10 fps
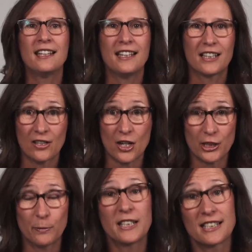It could
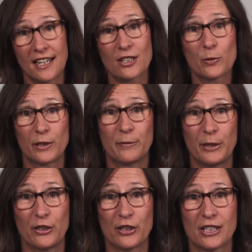also be sexual
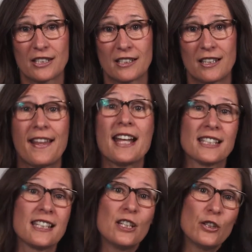abuse, and
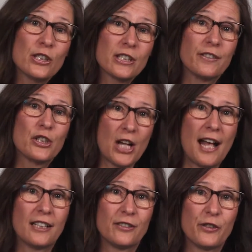that's the use of a
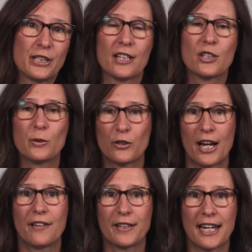child for sexual
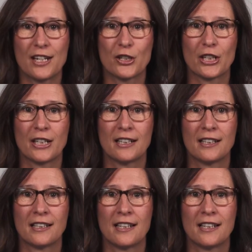gratification.